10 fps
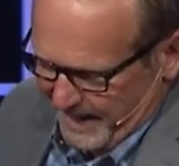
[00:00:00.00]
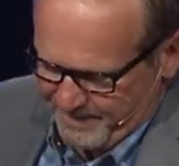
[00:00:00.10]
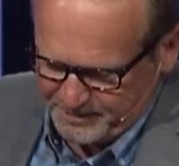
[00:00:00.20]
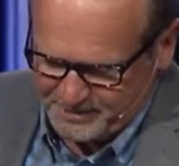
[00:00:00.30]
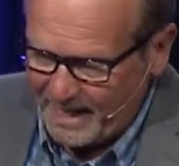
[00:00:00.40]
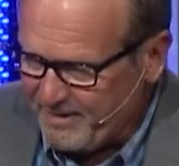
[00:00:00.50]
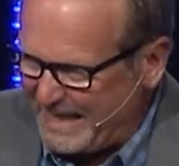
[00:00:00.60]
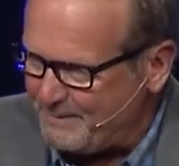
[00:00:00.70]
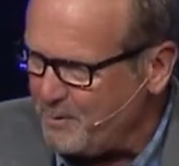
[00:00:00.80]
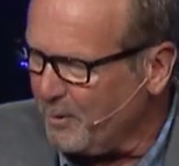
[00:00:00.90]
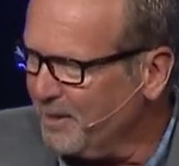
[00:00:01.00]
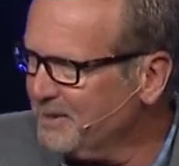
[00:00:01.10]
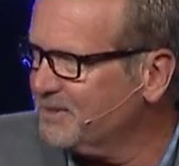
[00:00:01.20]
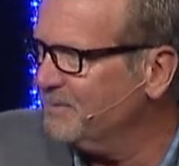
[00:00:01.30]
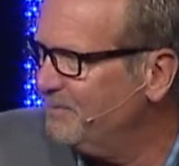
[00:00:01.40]
And this is how the enemy
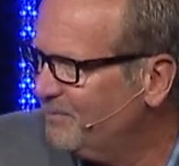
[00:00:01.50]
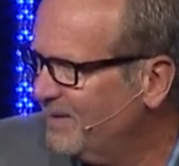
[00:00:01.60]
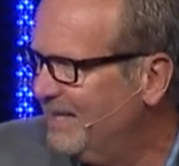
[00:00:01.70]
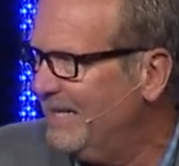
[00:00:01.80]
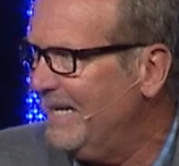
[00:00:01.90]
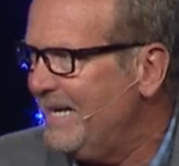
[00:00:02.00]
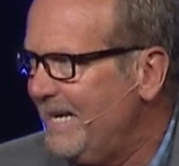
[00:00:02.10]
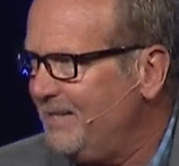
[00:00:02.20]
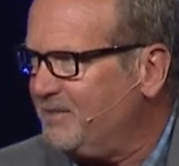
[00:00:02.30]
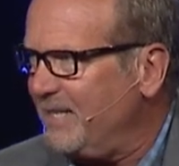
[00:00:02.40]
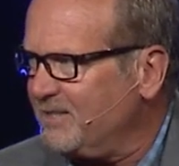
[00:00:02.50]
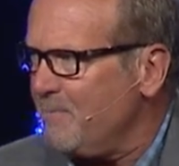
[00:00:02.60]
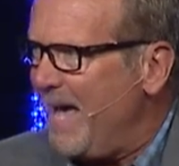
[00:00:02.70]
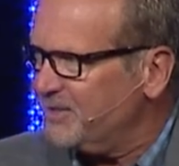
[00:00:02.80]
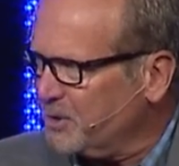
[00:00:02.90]
works. He sets a
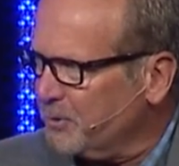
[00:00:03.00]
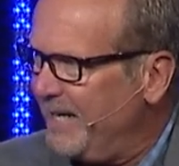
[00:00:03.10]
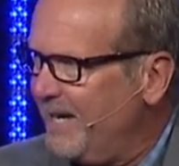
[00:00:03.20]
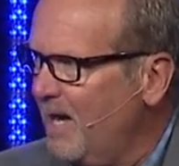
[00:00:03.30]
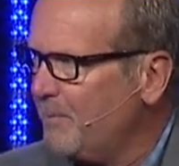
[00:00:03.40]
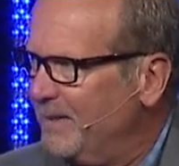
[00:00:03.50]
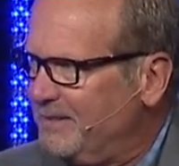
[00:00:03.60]
masquerade up,